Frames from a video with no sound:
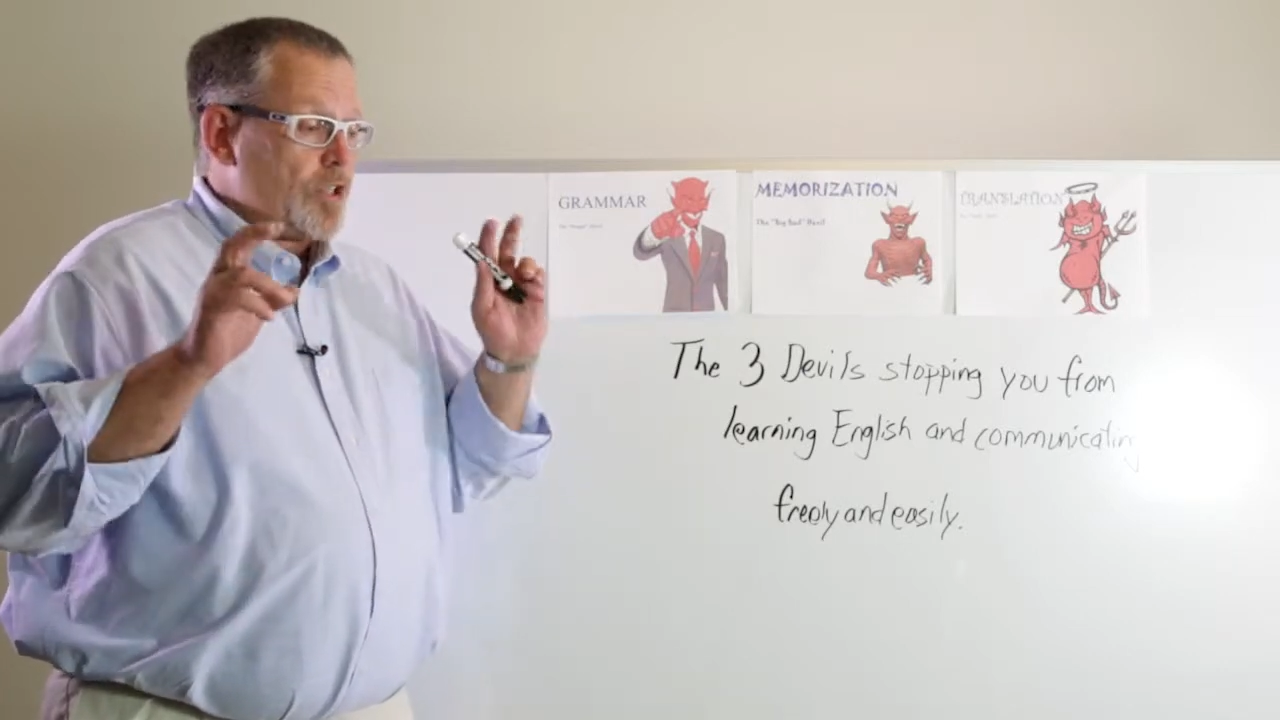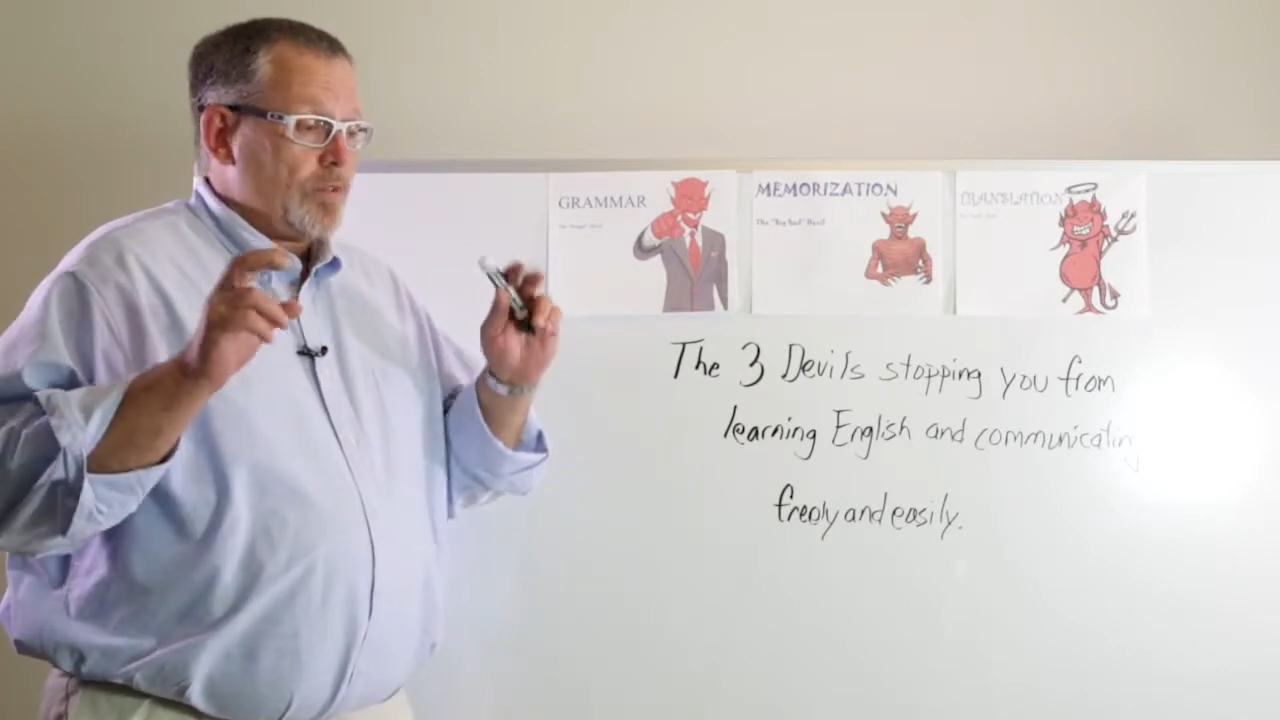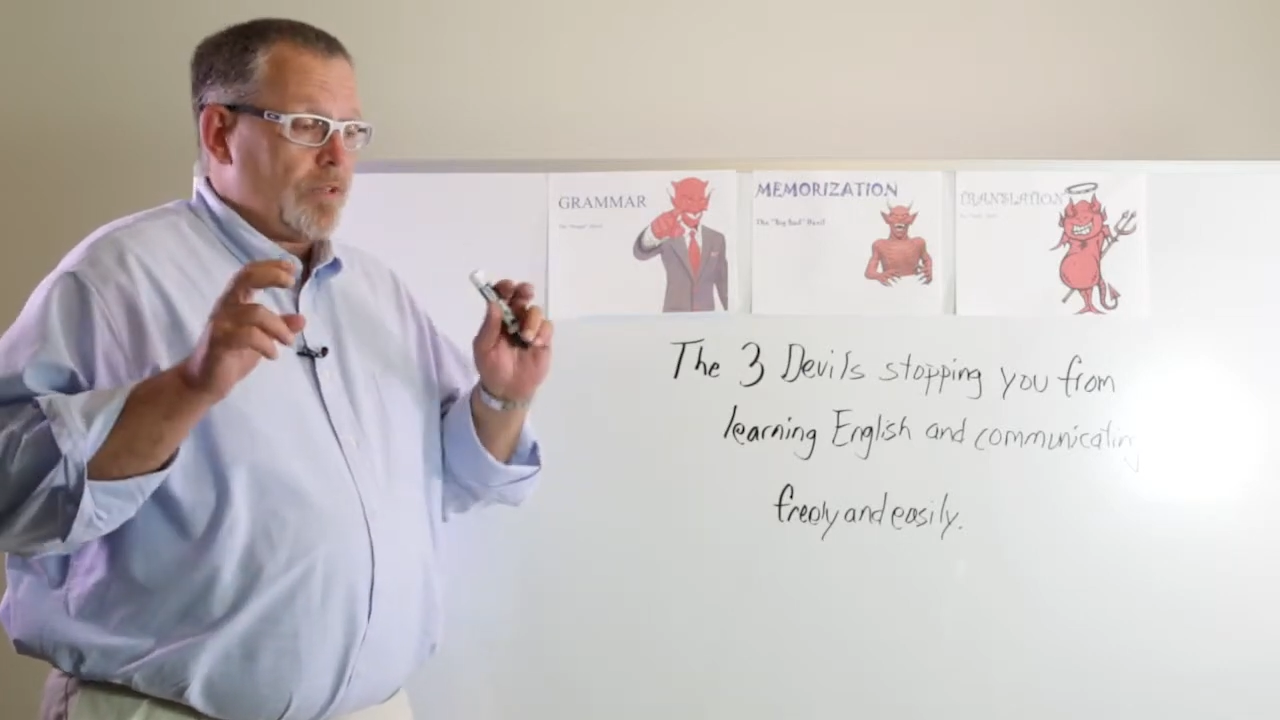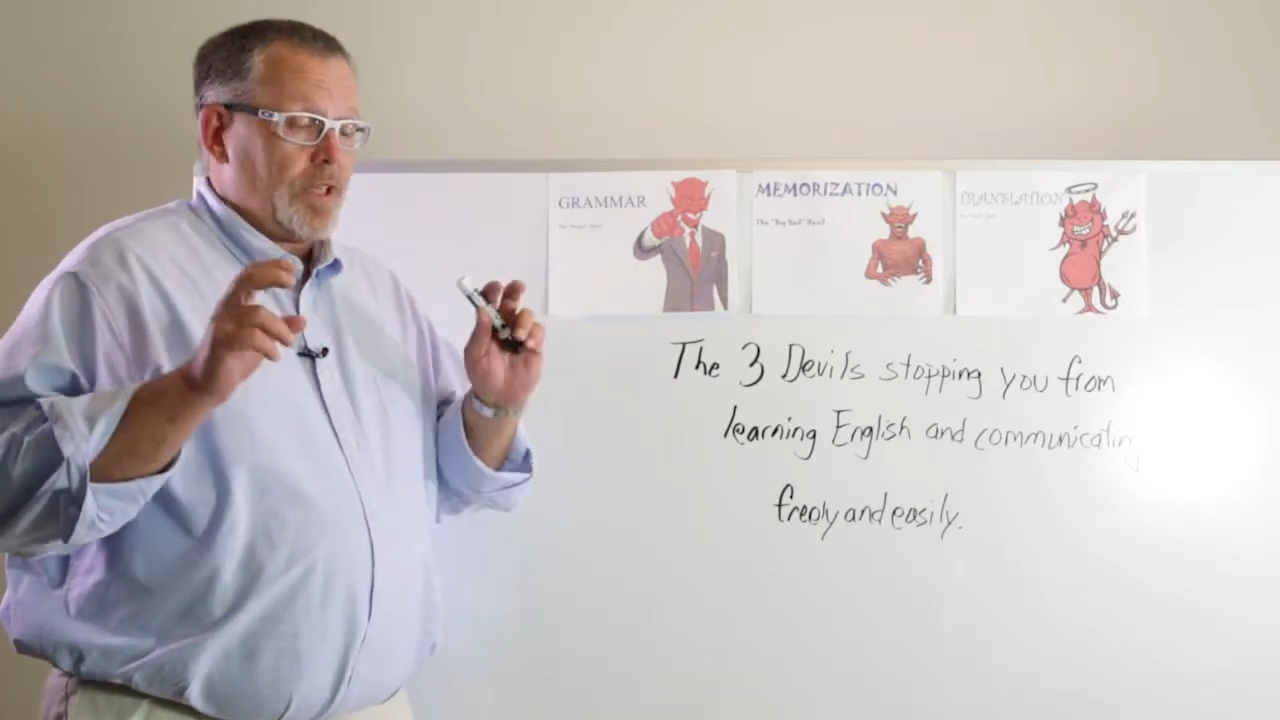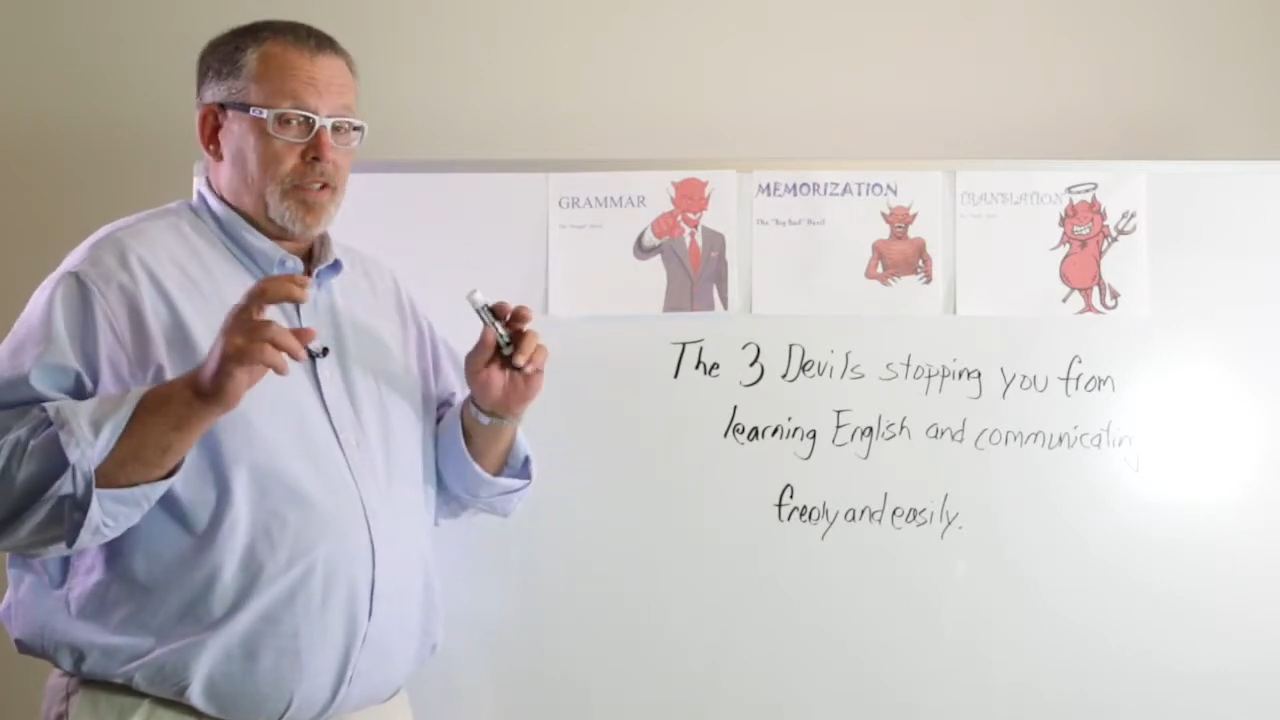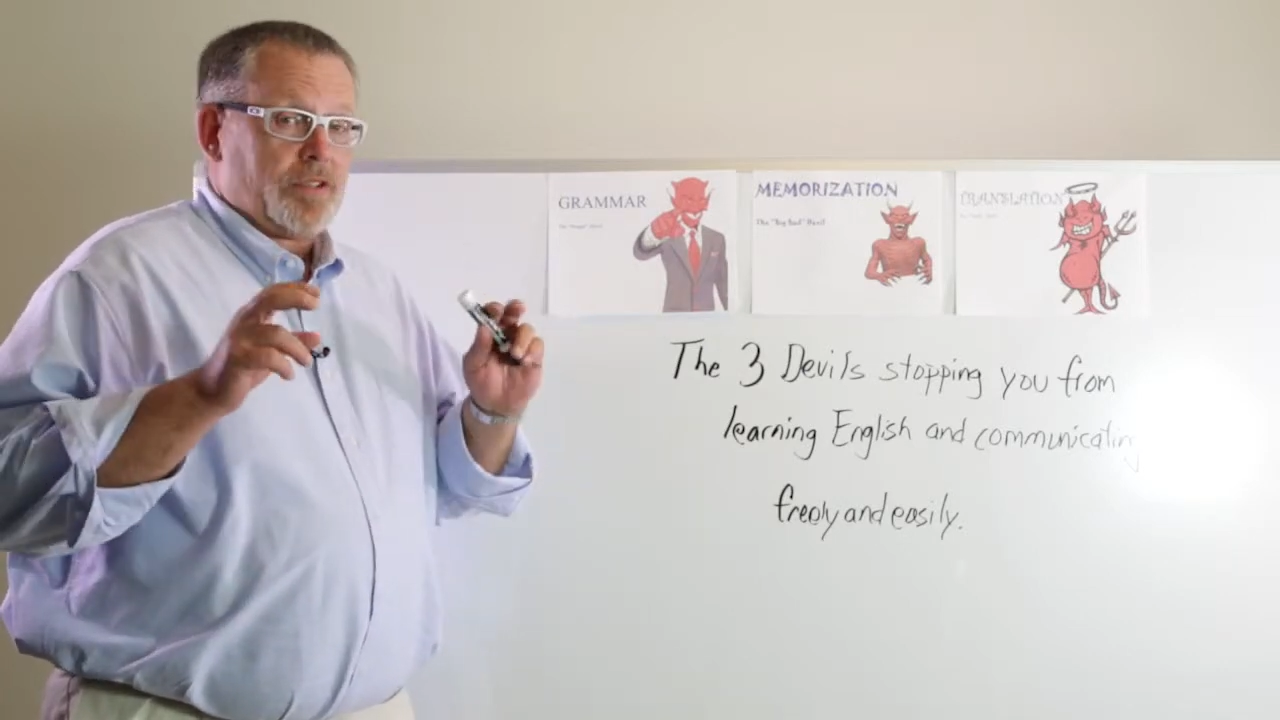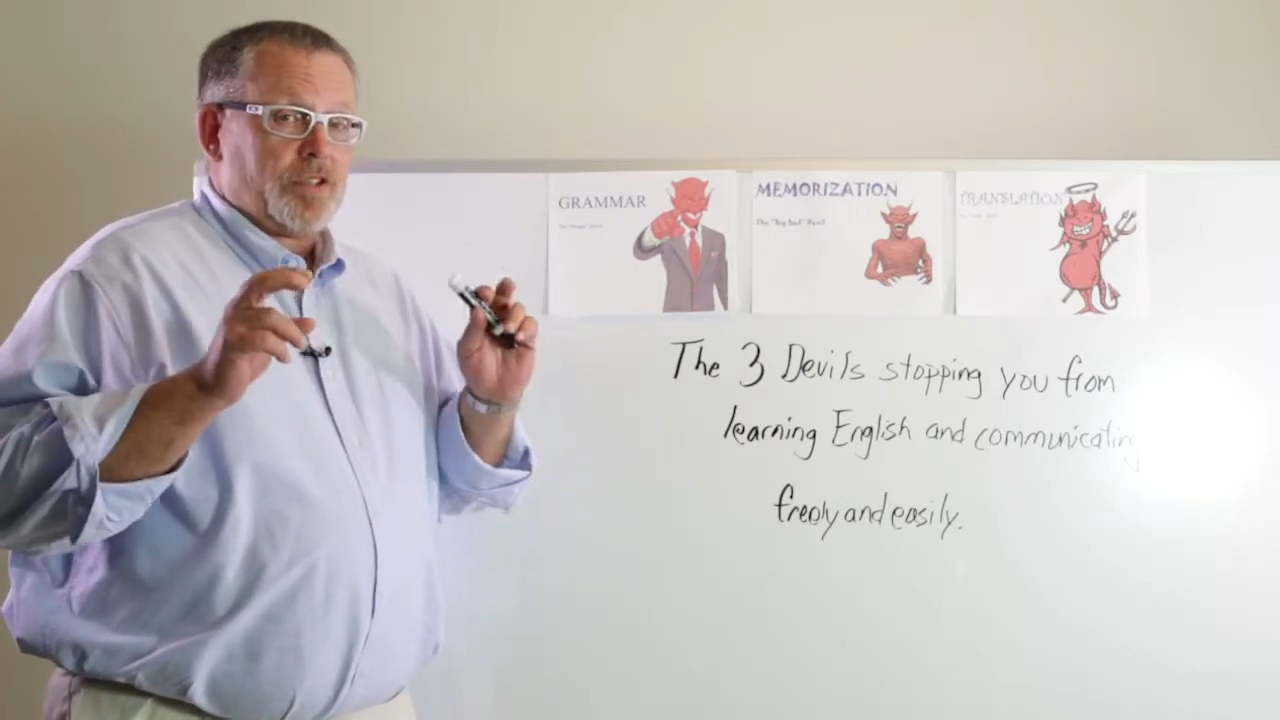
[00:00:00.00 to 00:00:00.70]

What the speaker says: you need